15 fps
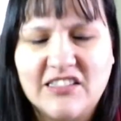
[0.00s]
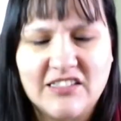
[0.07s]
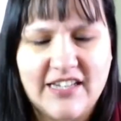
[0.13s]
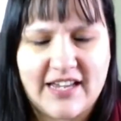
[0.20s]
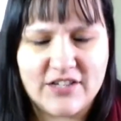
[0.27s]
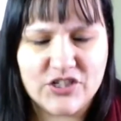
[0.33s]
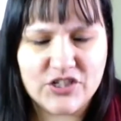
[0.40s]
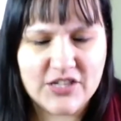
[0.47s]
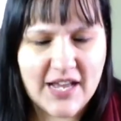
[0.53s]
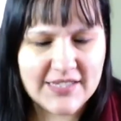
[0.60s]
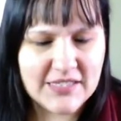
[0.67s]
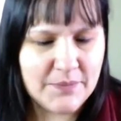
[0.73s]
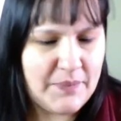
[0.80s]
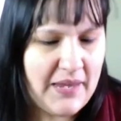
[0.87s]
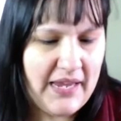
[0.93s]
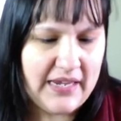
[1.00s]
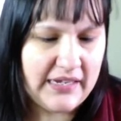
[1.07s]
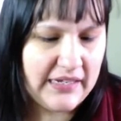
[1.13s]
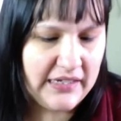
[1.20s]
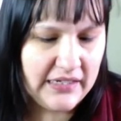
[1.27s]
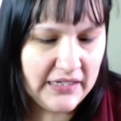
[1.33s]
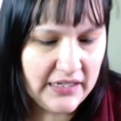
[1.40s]
Yeah, shots of
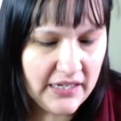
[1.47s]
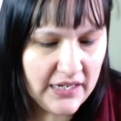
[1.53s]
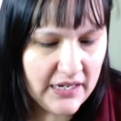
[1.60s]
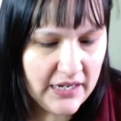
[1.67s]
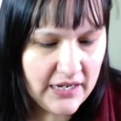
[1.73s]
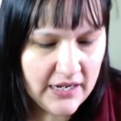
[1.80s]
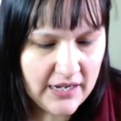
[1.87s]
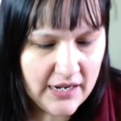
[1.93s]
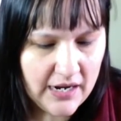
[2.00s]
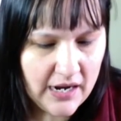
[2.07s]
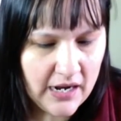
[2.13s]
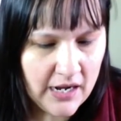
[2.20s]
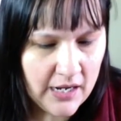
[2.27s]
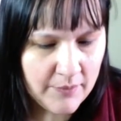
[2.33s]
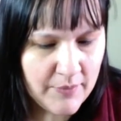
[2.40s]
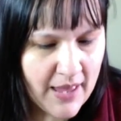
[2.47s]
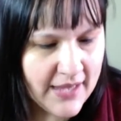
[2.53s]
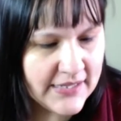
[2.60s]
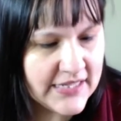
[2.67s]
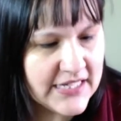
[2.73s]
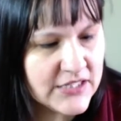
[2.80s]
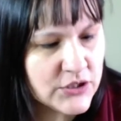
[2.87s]
pink.
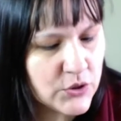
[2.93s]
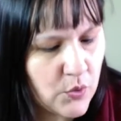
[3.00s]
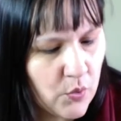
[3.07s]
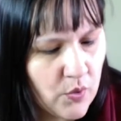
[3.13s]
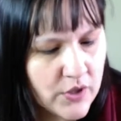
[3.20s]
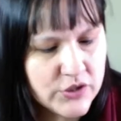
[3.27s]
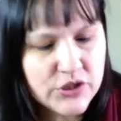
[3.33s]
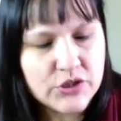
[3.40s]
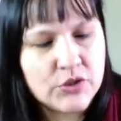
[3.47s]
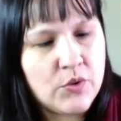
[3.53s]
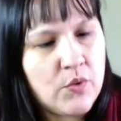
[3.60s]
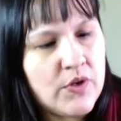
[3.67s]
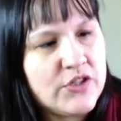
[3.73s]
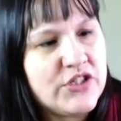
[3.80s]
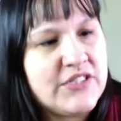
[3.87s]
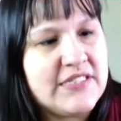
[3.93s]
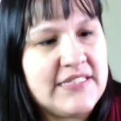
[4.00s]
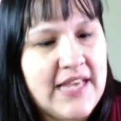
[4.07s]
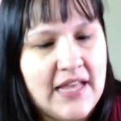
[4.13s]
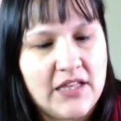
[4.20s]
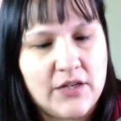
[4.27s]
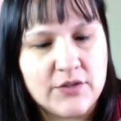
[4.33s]
And these gorgeous, gorgeous
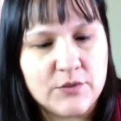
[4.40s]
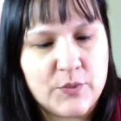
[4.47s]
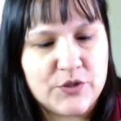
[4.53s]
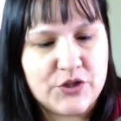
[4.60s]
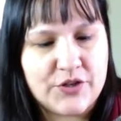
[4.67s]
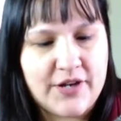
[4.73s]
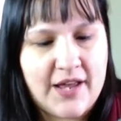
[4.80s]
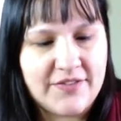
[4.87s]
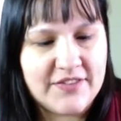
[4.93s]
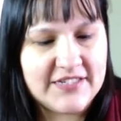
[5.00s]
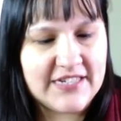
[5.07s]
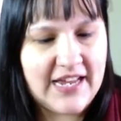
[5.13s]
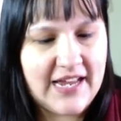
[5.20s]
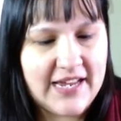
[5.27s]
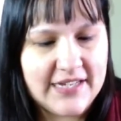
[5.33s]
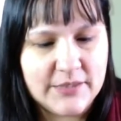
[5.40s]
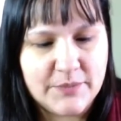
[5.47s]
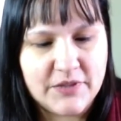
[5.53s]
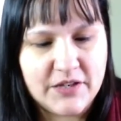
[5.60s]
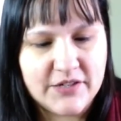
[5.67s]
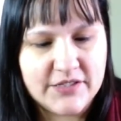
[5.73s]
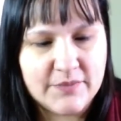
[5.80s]
yellows, which are not the ties,
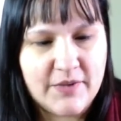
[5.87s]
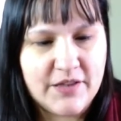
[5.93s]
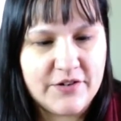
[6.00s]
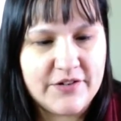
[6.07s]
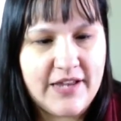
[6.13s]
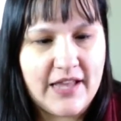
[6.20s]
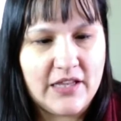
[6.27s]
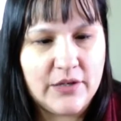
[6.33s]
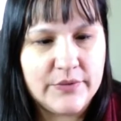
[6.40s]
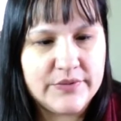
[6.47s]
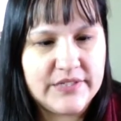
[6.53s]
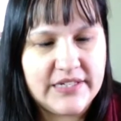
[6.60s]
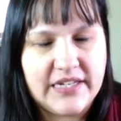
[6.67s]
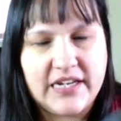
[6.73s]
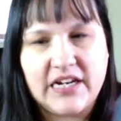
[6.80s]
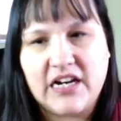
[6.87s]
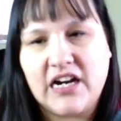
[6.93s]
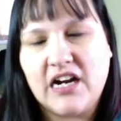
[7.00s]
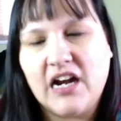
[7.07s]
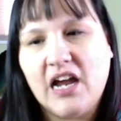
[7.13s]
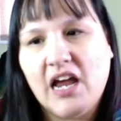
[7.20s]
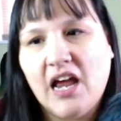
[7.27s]
but there's some other yellows in
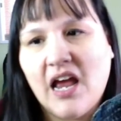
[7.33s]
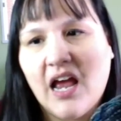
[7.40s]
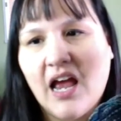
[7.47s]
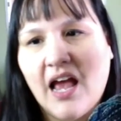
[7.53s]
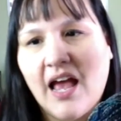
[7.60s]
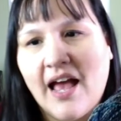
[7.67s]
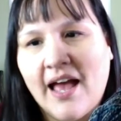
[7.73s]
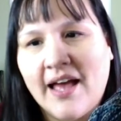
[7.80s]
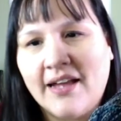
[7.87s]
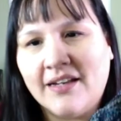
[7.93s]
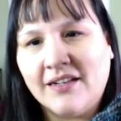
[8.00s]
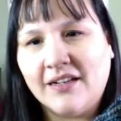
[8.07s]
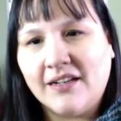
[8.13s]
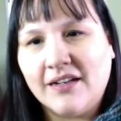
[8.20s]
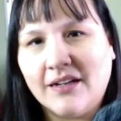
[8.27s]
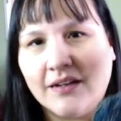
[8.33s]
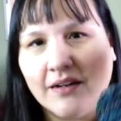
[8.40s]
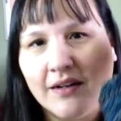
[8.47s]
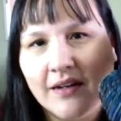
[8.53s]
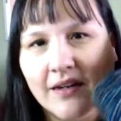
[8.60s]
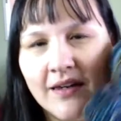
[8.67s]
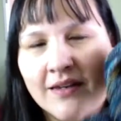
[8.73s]
here. And
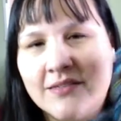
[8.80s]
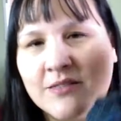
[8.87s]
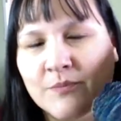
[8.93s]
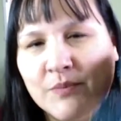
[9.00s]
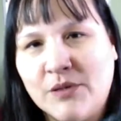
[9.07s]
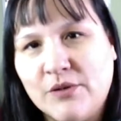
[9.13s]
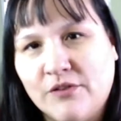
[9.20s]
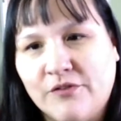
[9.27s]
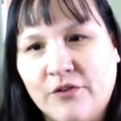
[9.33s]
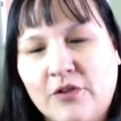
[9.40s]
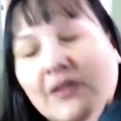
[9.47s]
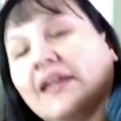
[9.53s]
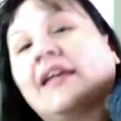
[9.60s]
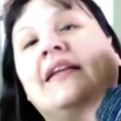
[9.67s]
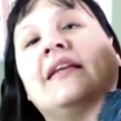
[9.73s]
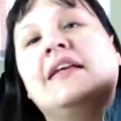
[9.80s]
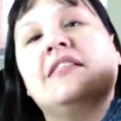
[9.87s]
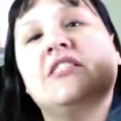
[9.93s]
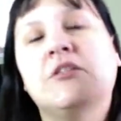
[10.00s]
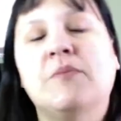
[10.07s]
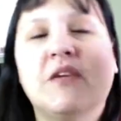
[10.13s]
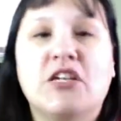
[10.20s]
it's beautiful. It
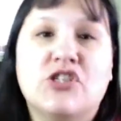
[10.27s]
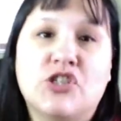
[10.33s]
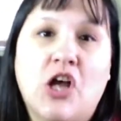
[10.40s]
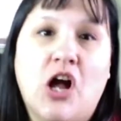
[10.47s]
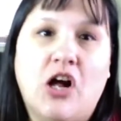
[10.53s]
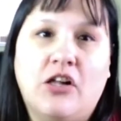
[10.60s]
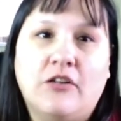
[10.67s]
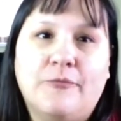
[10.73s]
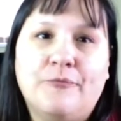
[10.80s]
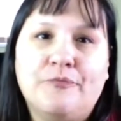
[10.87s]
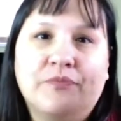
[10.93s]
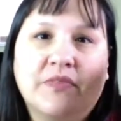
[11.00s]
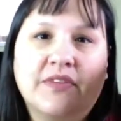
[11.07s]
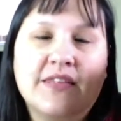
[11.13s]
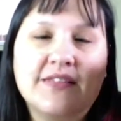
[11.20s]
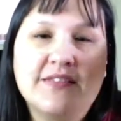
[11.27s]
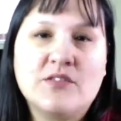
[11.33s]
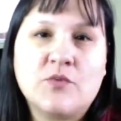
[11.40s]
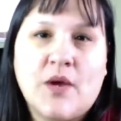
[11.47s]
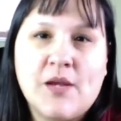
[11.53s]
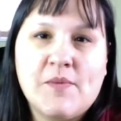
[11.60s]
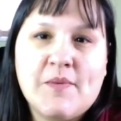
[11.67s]
needs to be a shawl. This is
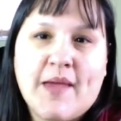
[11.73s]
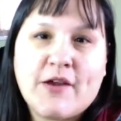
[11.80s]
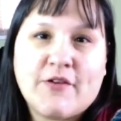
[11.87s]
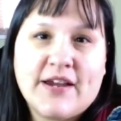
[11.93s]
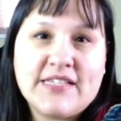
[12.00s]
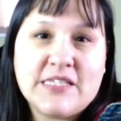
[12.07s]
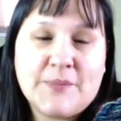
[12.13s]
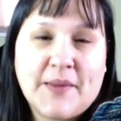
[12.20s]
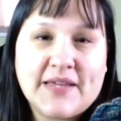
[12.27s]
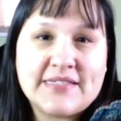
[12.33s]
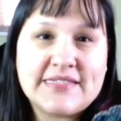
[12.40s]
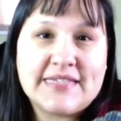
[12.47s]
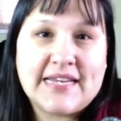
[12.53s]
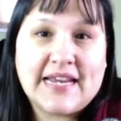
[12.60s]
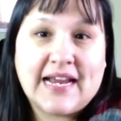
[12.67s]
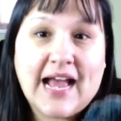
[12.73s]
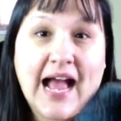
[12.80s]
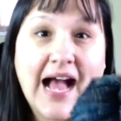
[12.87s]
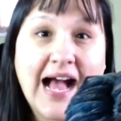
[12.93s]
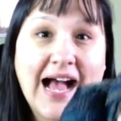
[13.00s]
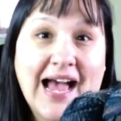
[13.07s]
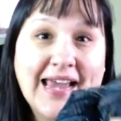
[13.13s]
going to be my crazy pants knitting.
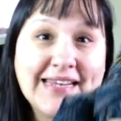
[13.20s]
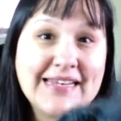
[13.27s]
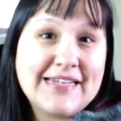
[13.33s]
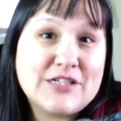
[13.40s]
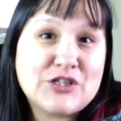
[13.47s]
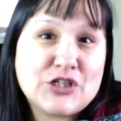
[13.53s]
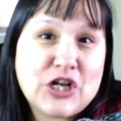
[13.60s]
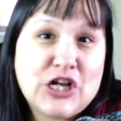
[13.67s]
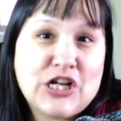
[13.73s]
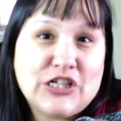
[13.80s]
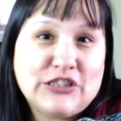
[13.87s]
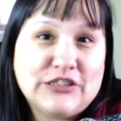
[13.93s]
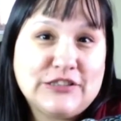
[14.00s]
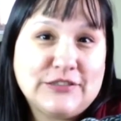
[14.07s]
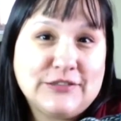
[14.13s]
I need a shawl.